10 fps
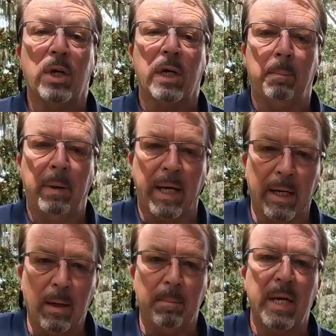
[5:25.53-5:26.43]
you're gonna pick
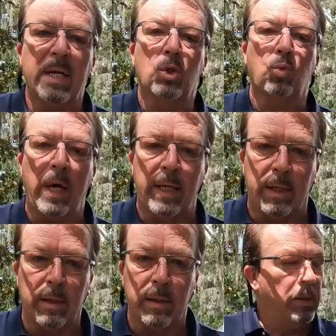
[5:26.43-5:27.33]
it up, it's
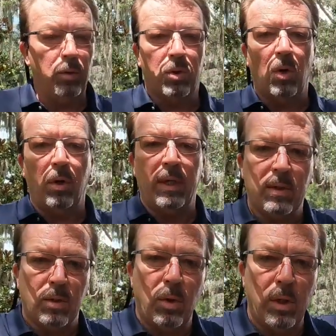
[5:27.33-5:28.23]
ready. You saw
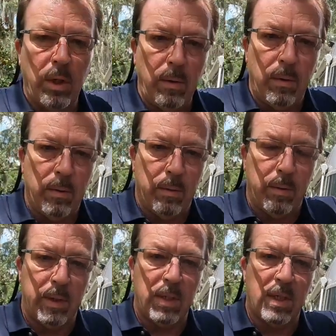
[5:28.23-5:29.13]
this earlier.
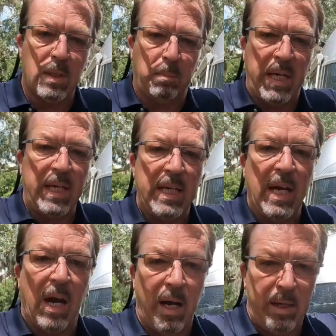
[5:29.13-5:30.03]
This is
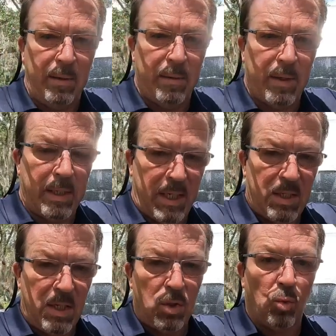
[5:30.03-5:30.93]
PDI'd.
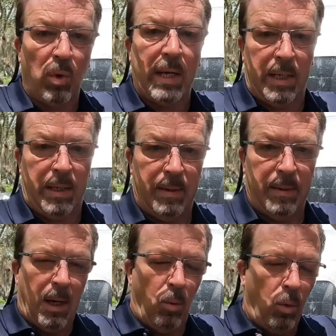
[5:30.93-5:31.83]
This is ready.
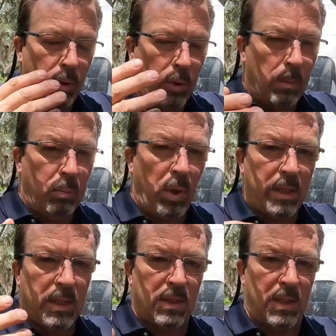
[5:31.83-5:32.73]
I want you to
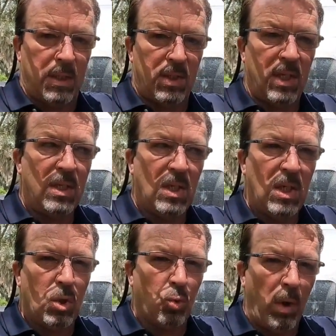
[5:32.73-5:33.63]
process this. This
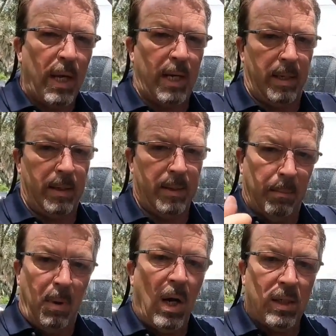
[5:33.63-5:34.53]
is ready.
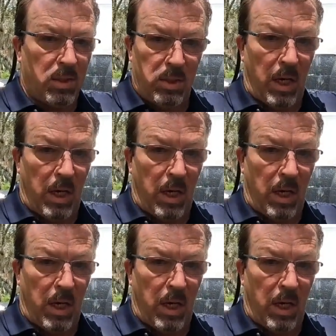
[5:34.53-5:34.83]
The box is